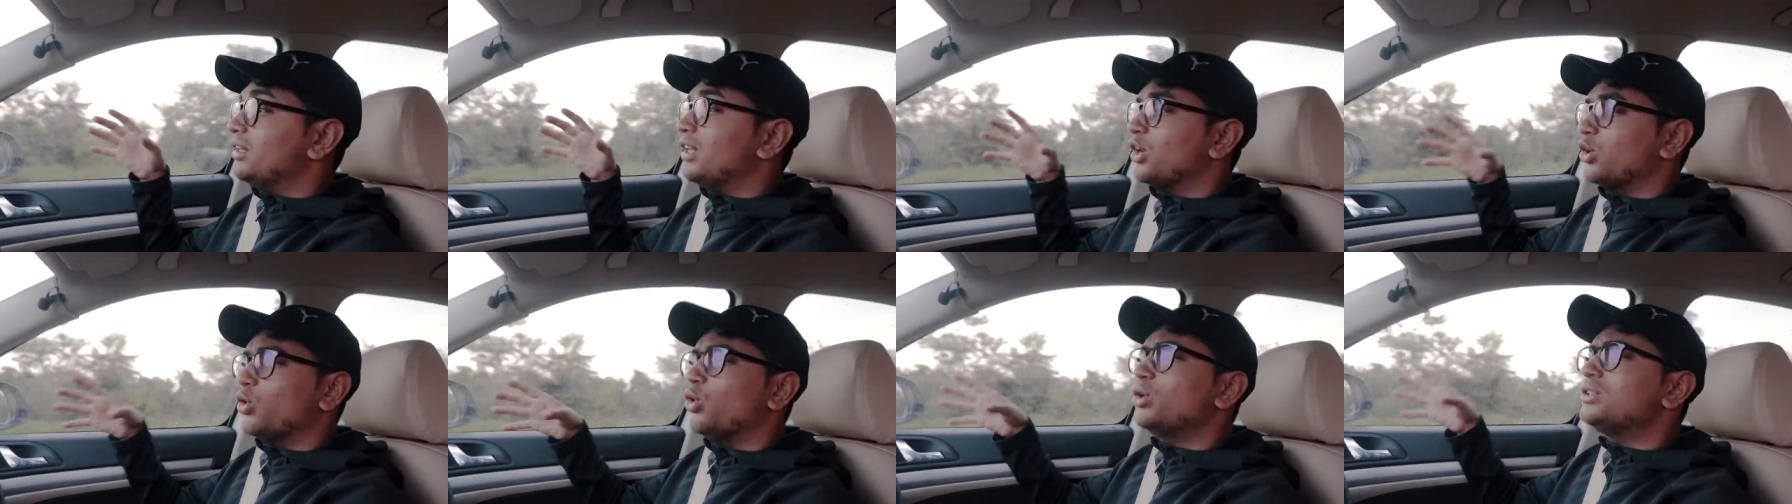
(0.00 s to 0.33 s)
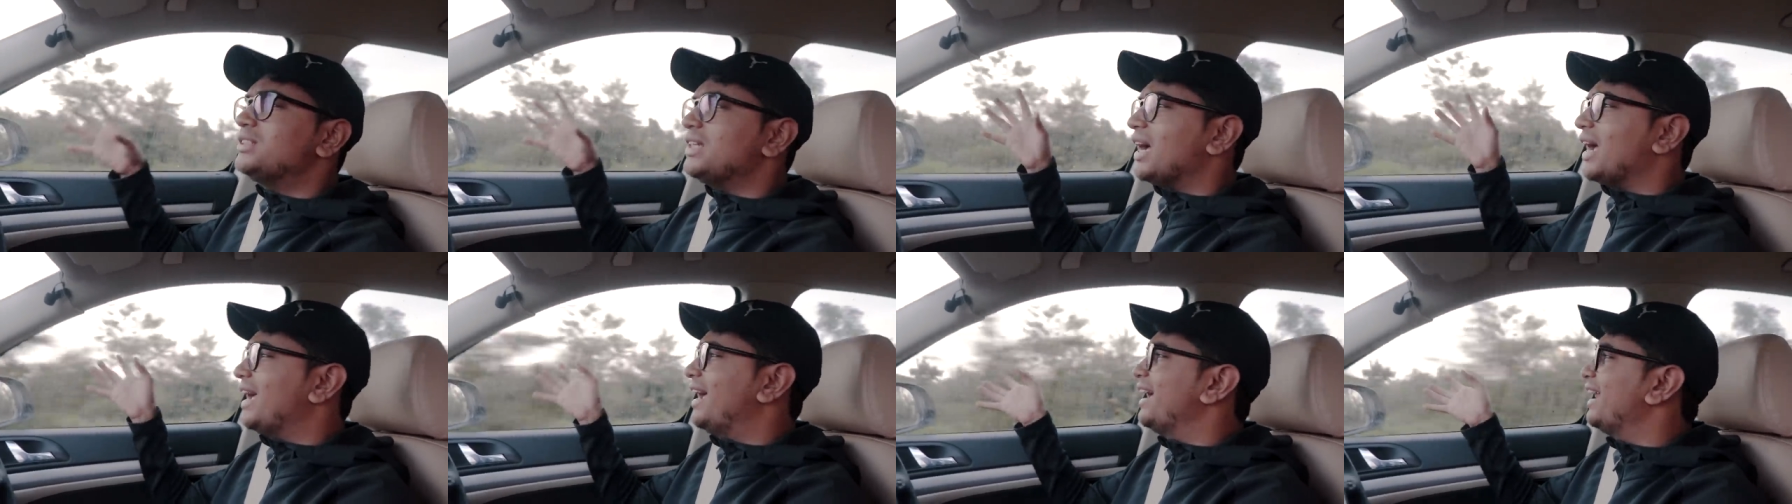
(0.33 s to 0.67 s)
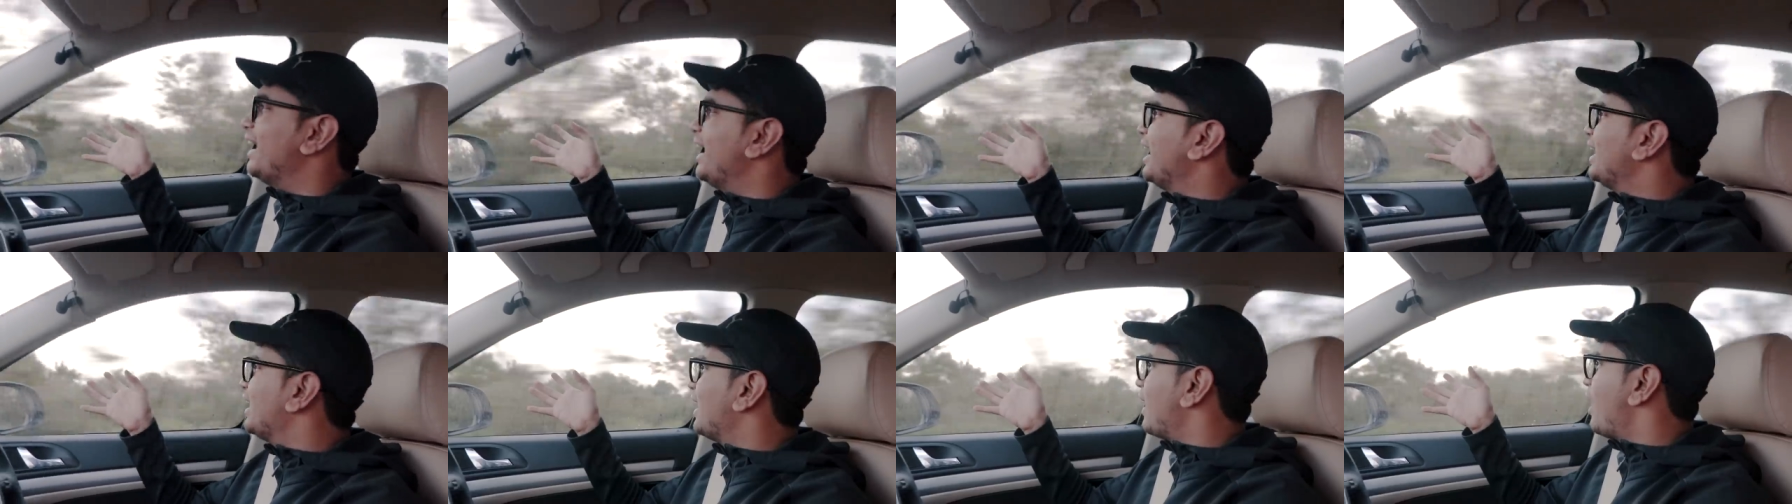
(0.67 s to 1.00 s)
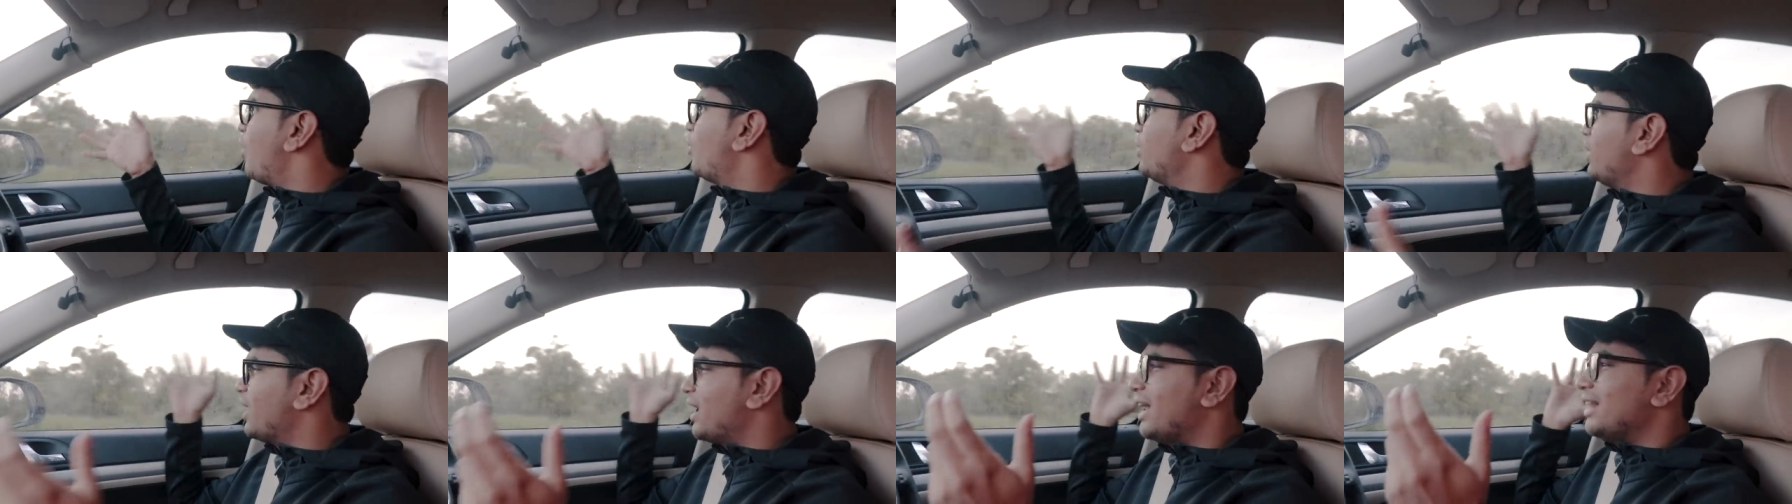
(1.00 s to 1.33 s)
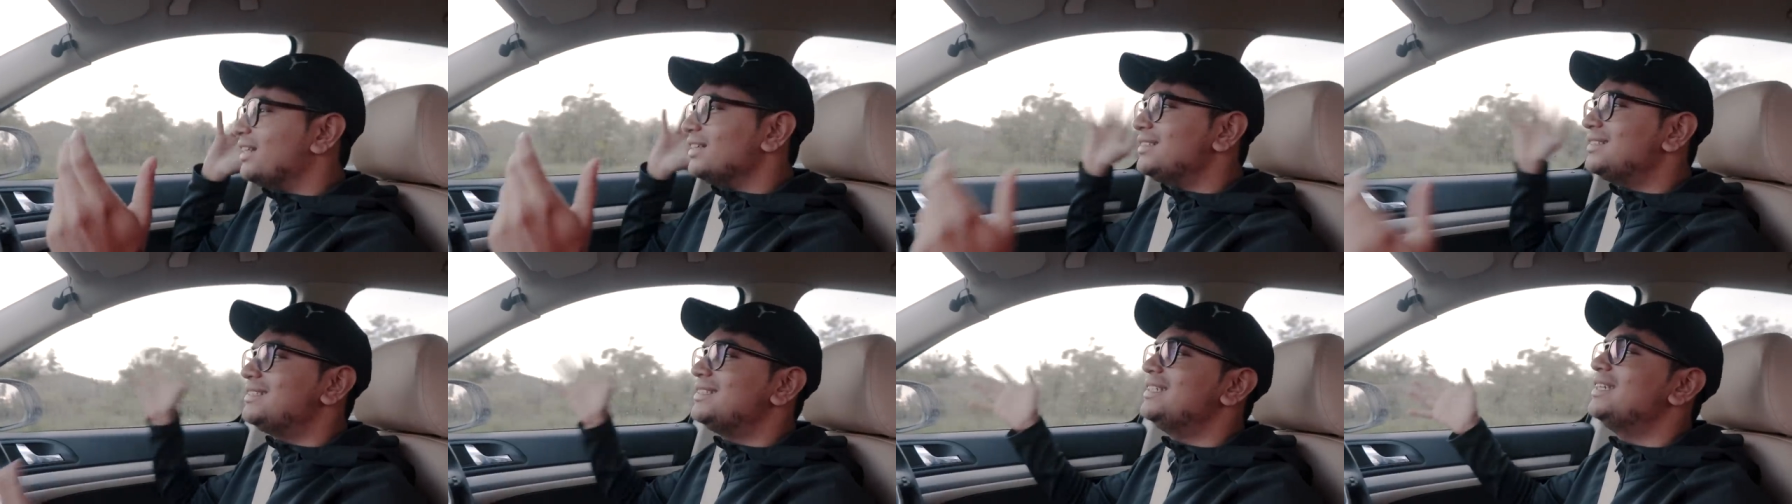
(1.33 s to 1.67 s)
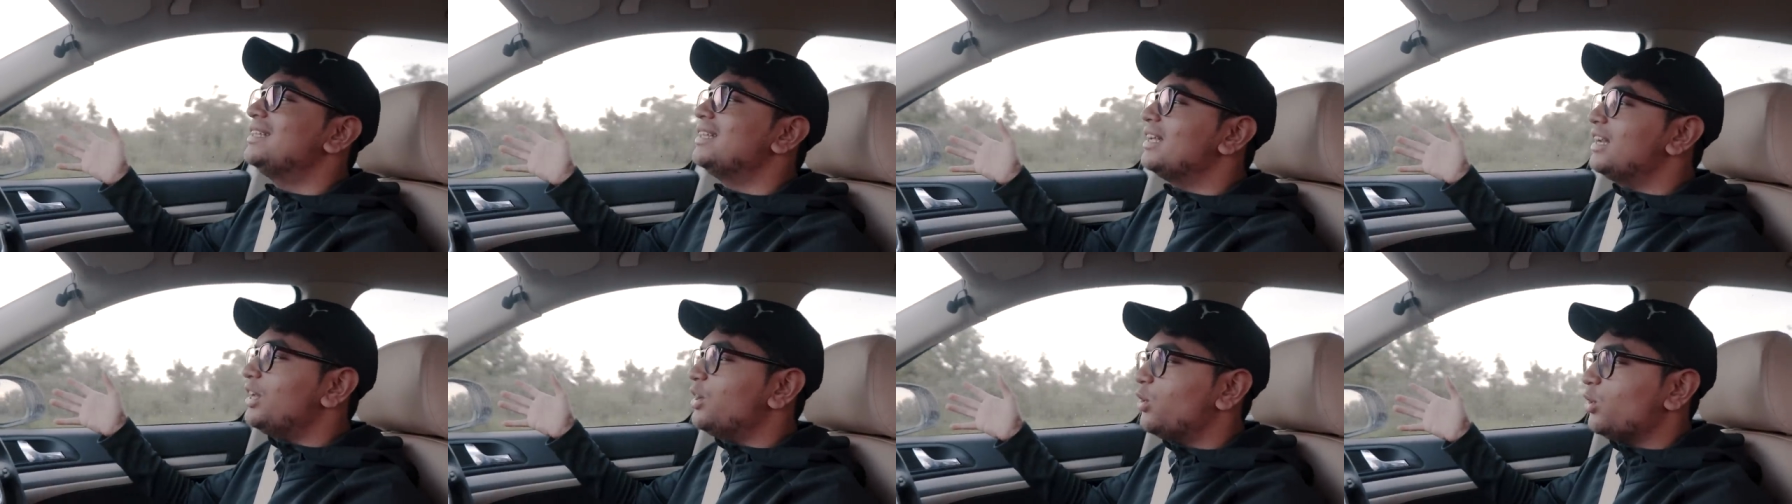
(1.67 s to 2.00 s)
The roads are great around here, and the
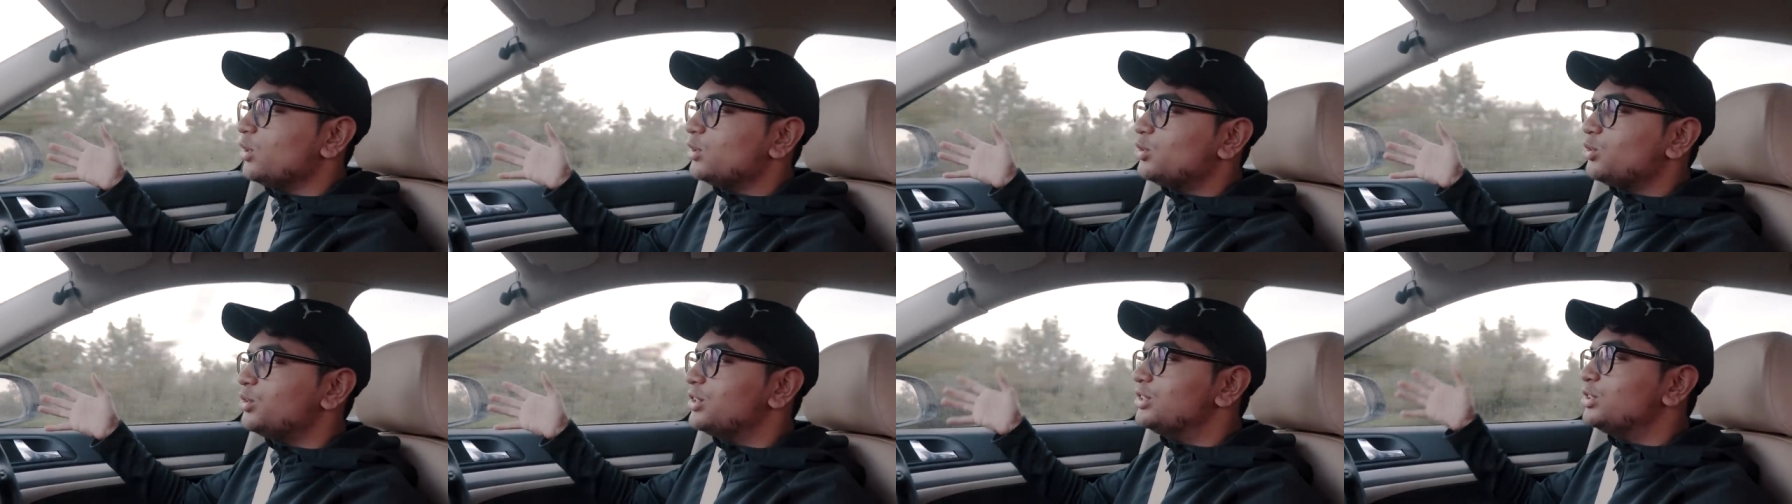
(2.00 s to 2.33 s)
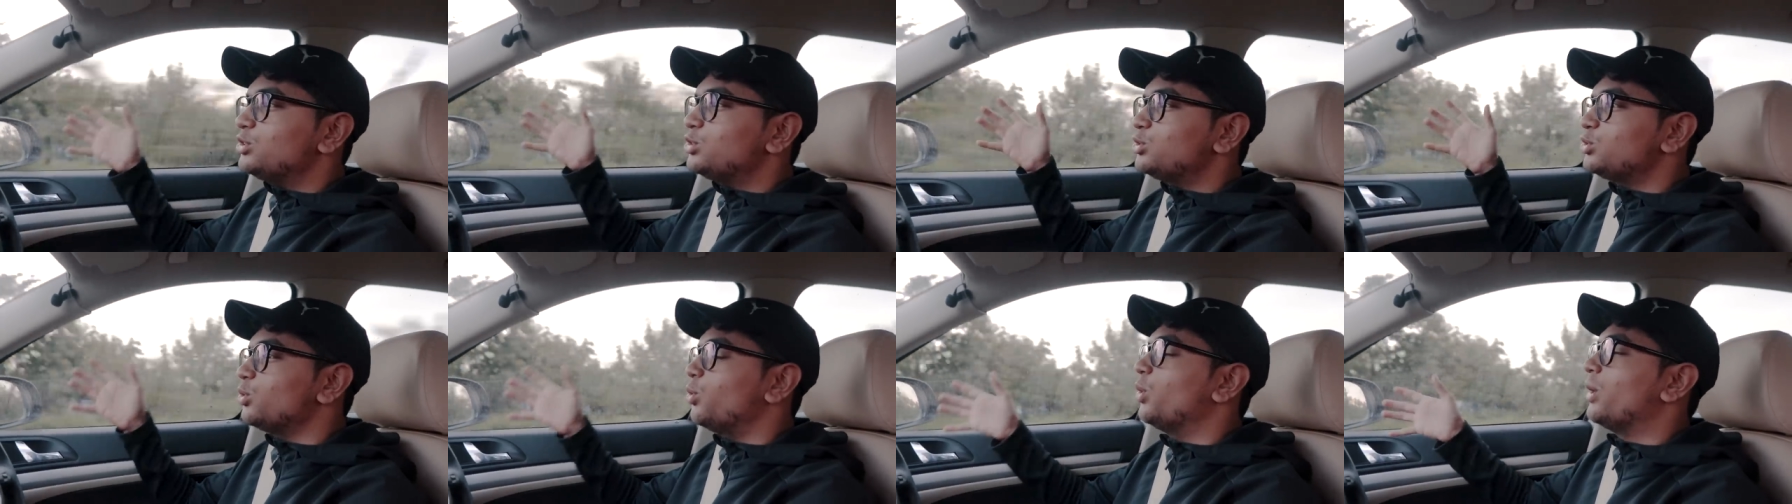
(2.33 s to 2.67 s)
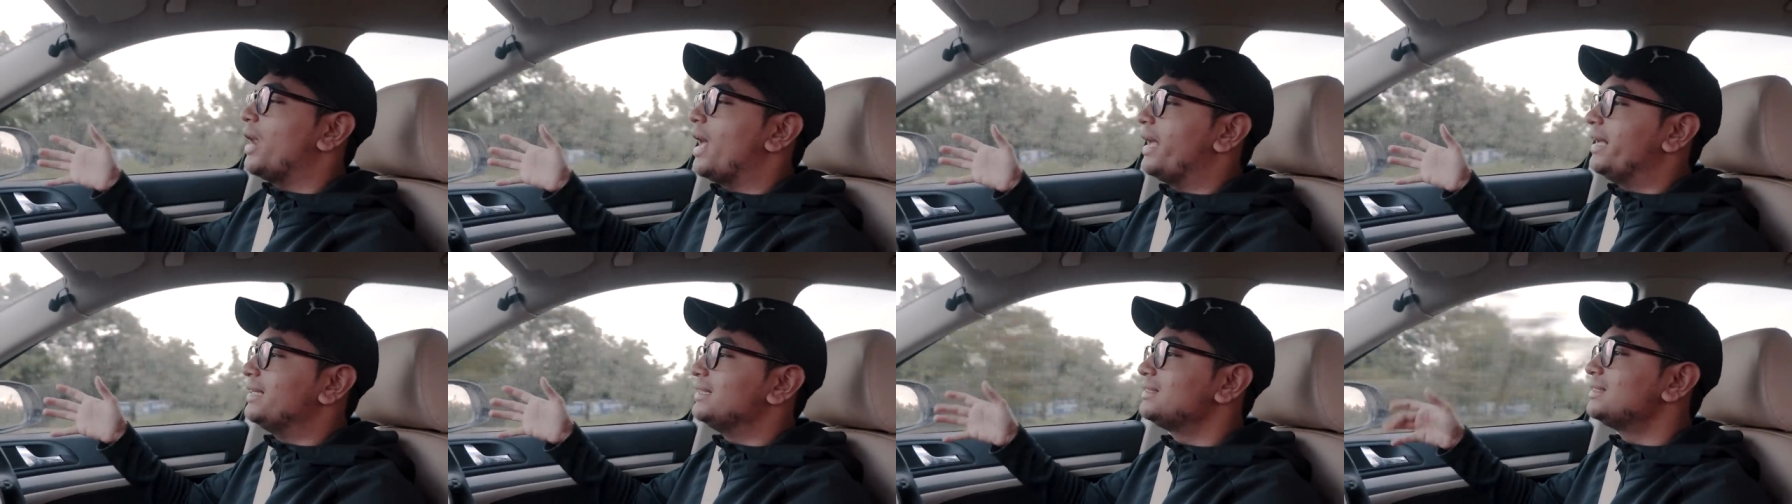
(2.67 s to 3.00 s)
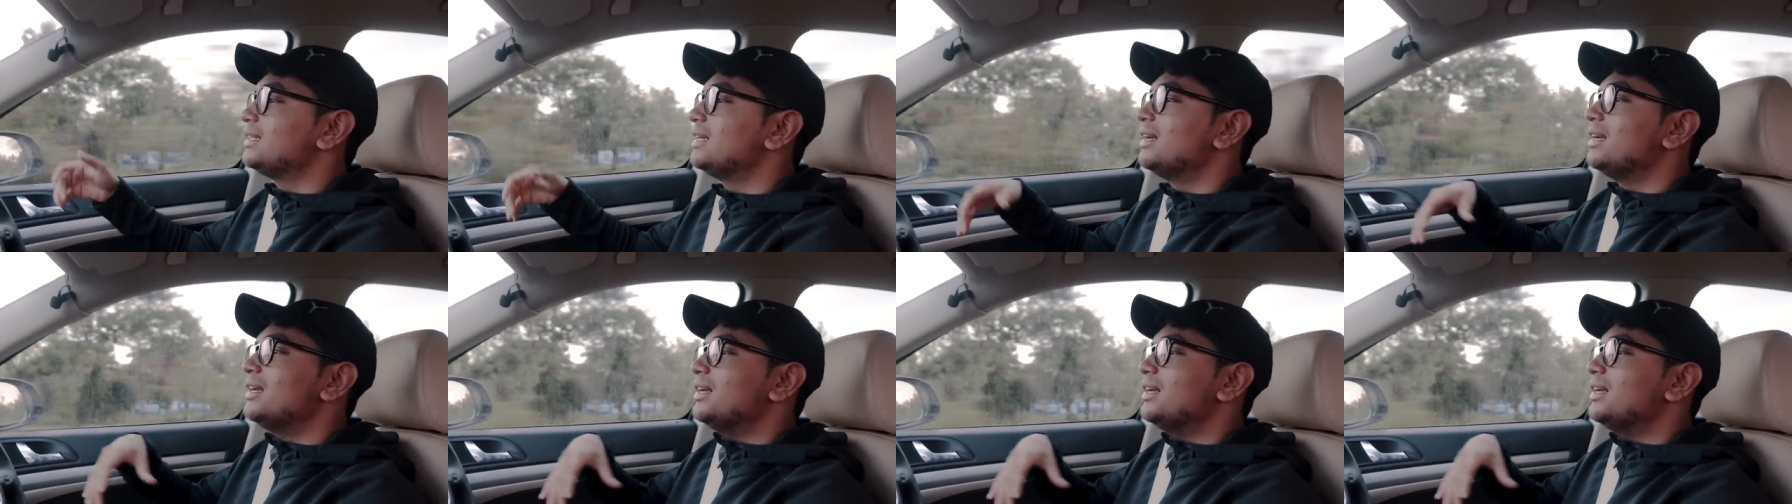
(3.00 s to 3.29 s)
scenery also is so nice.